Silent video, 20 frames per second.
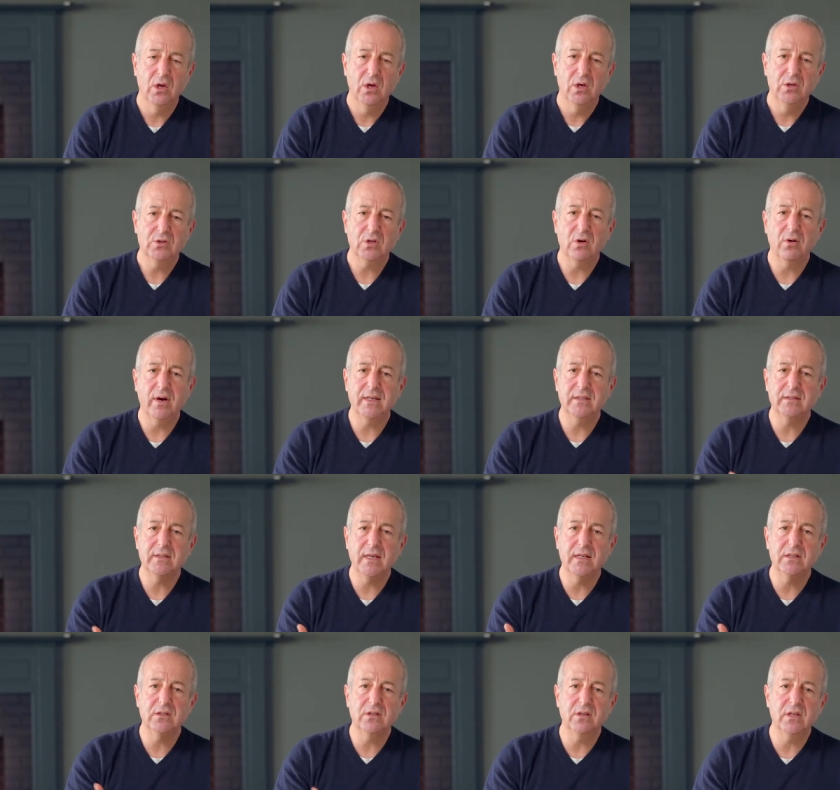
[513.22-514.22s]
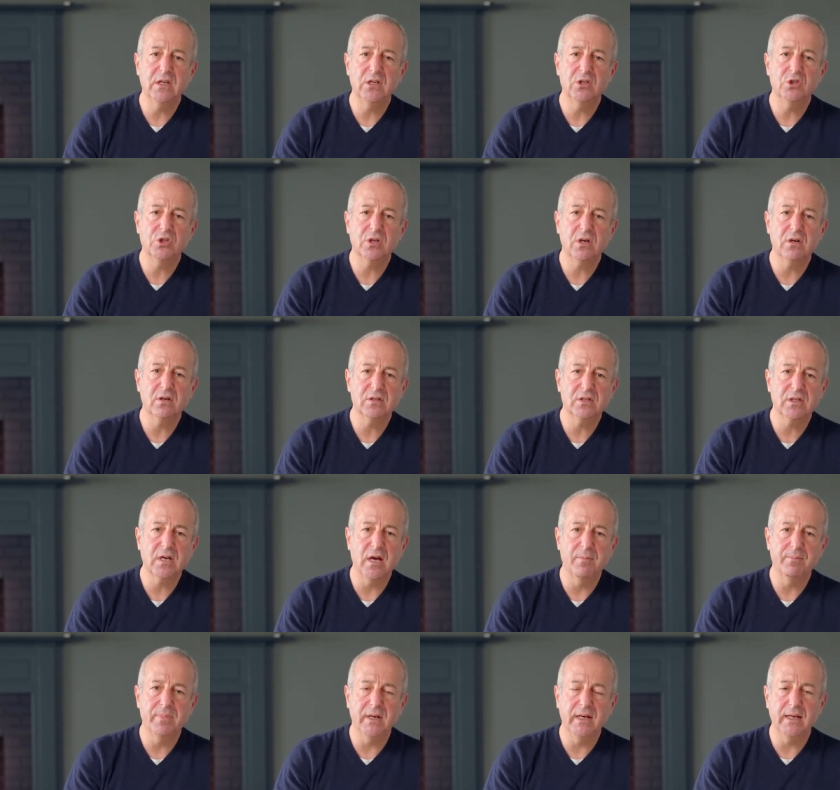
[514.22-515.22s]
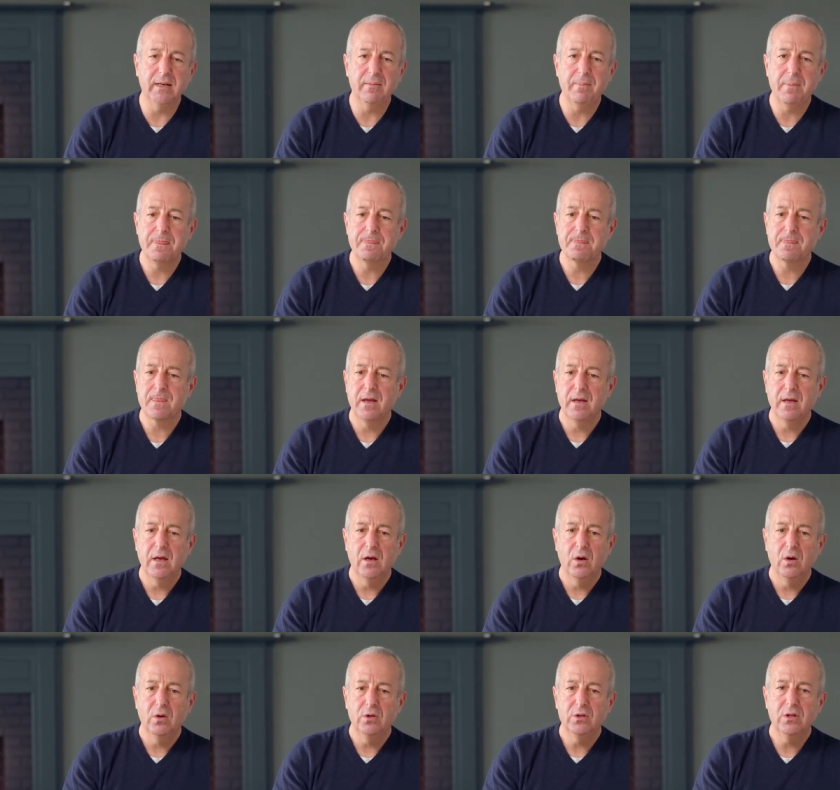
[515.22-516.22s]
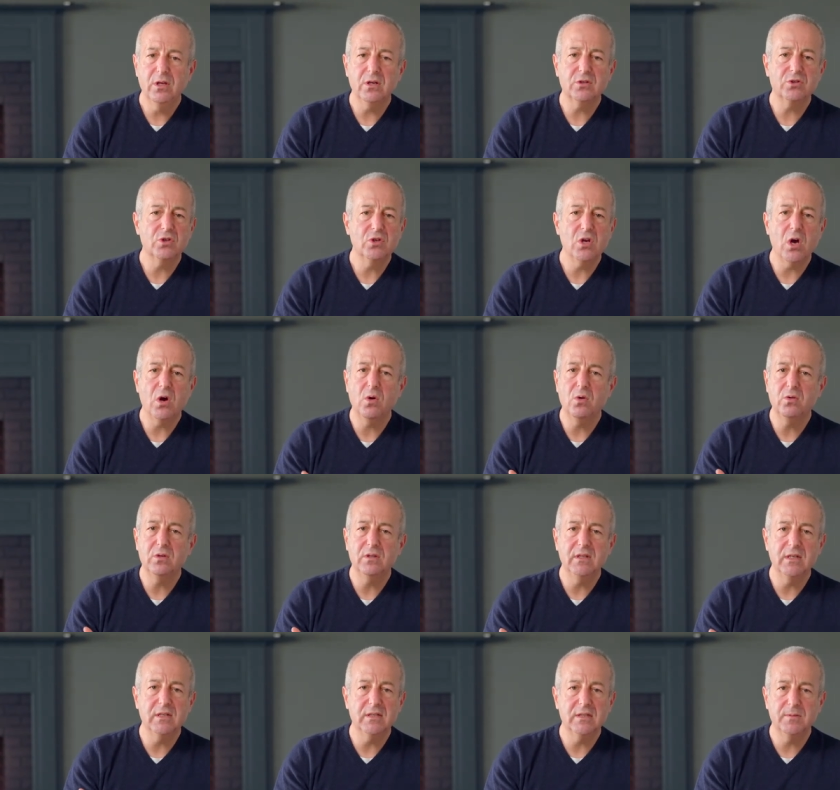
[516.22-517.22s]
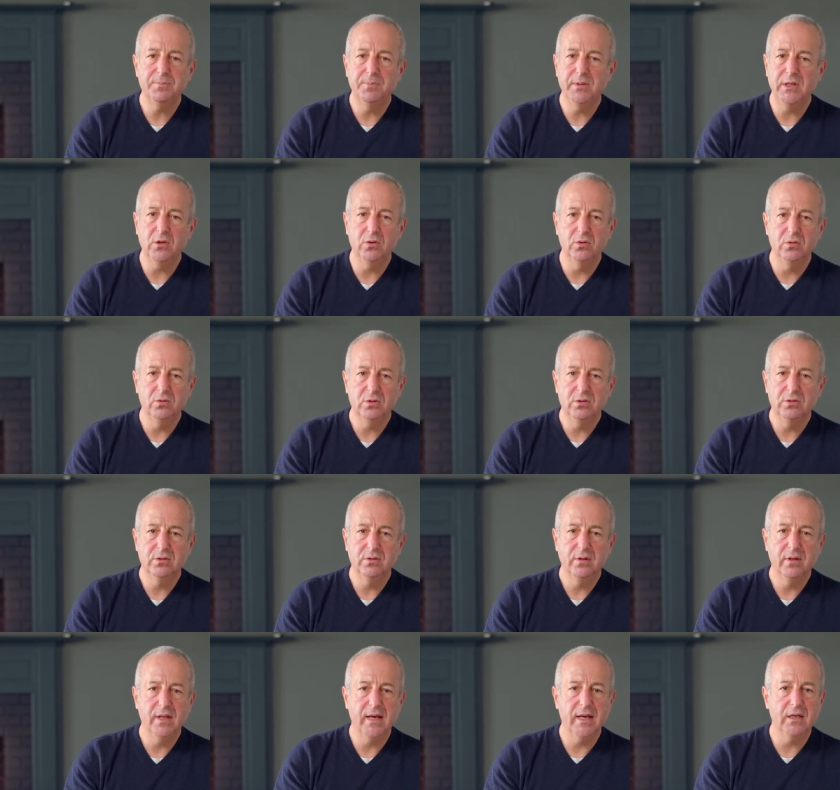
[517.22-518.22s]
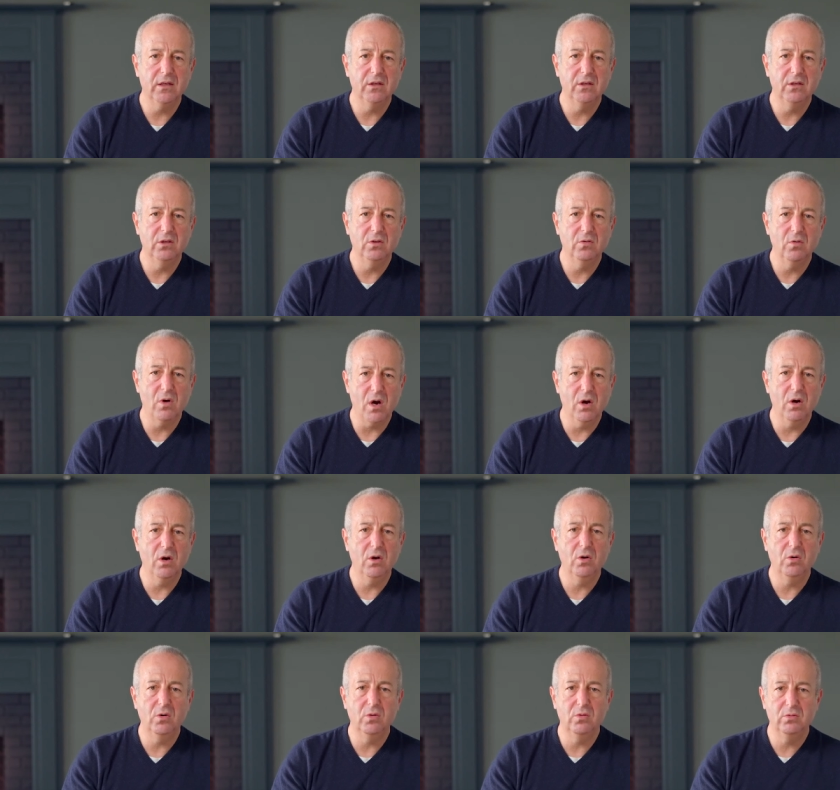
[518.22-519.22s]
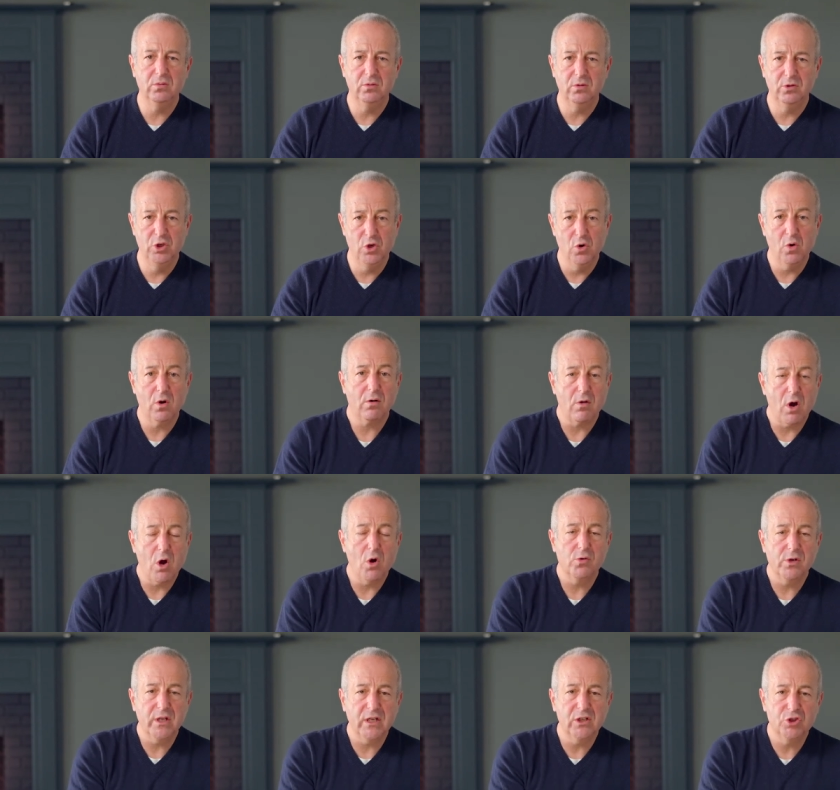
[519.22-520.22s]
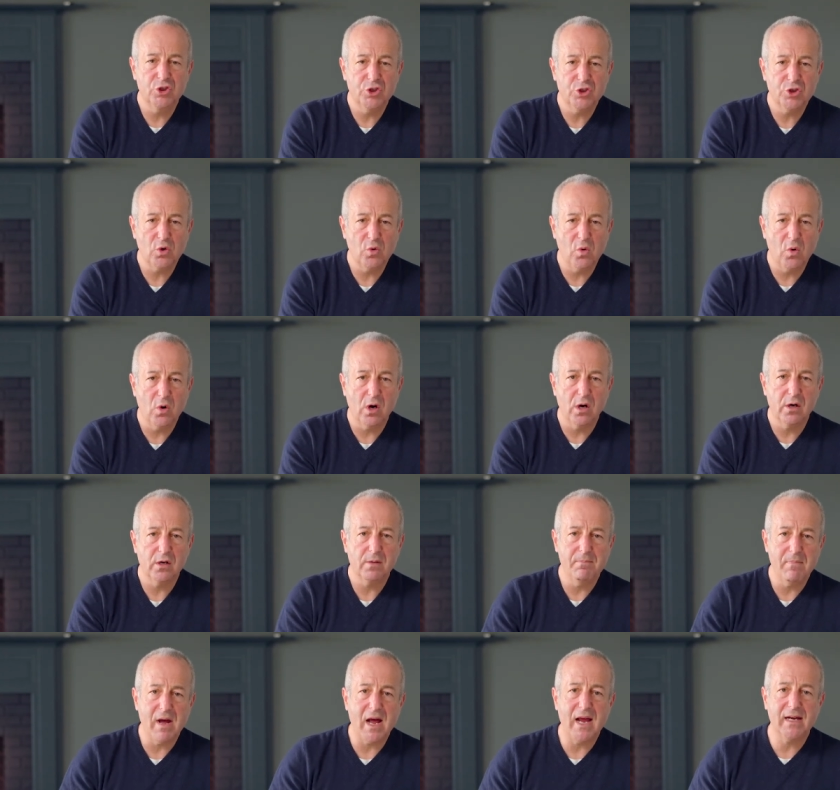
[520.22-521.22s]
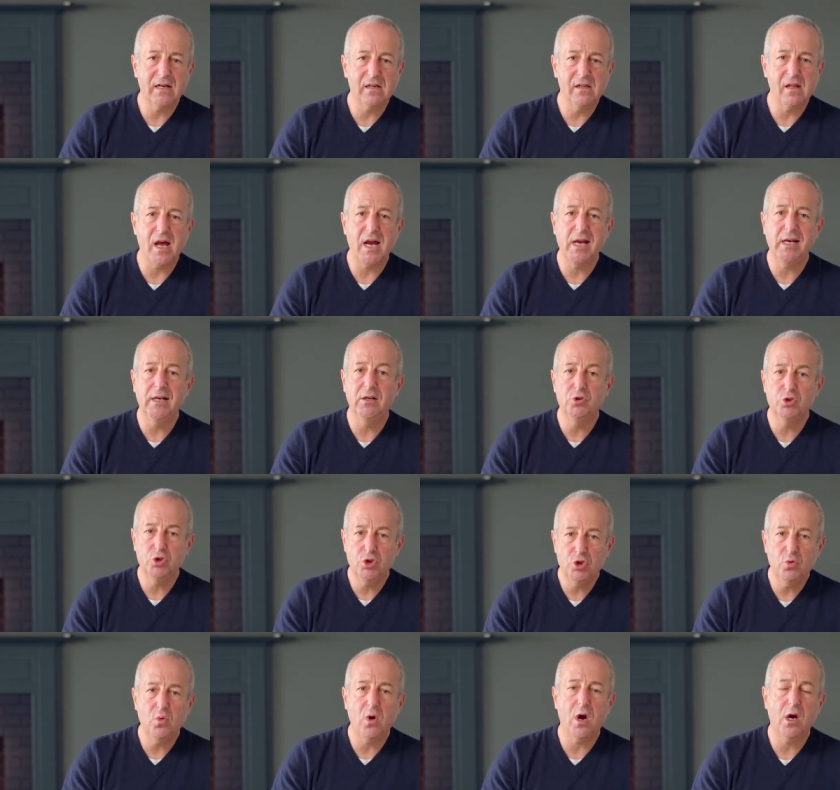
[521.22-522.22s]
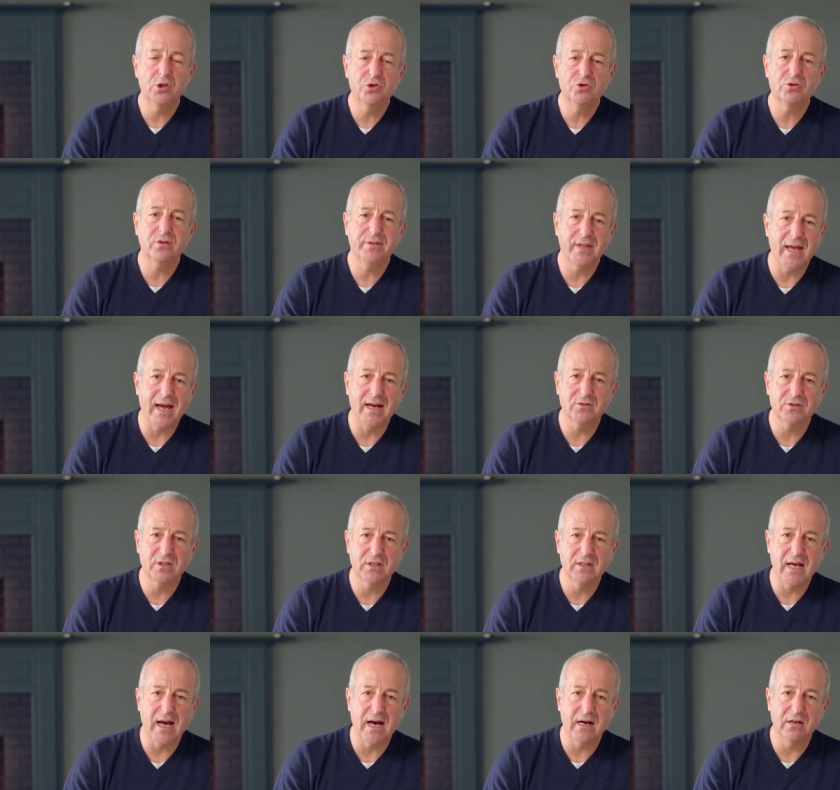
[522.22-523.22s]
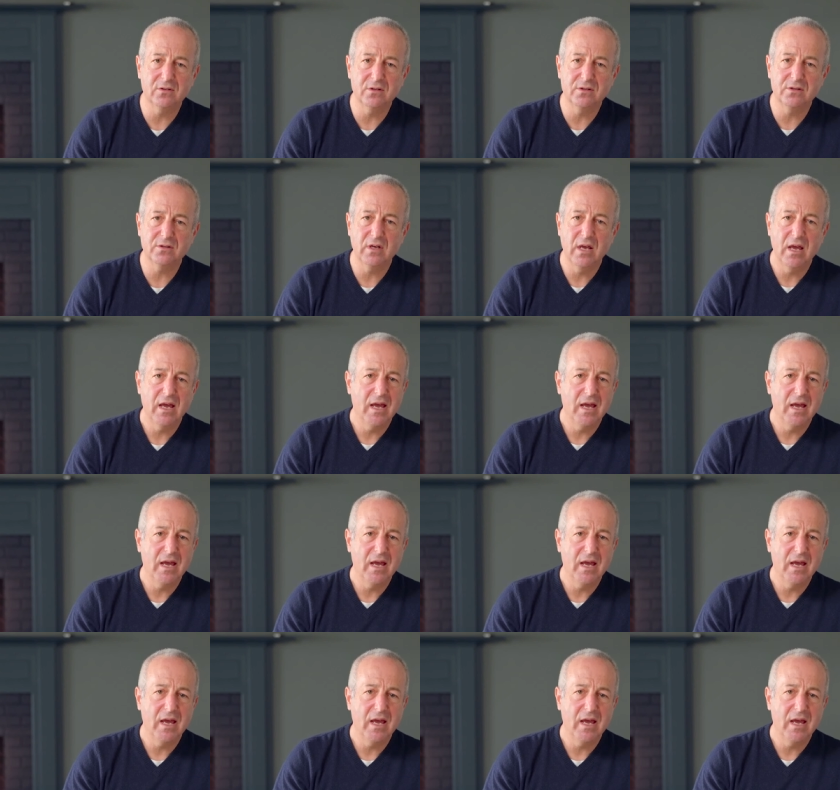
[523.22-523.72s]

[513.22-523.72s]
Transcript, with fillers: So I said to the insurance company, there's no dispute that you owe your own insured, my client, $200,000.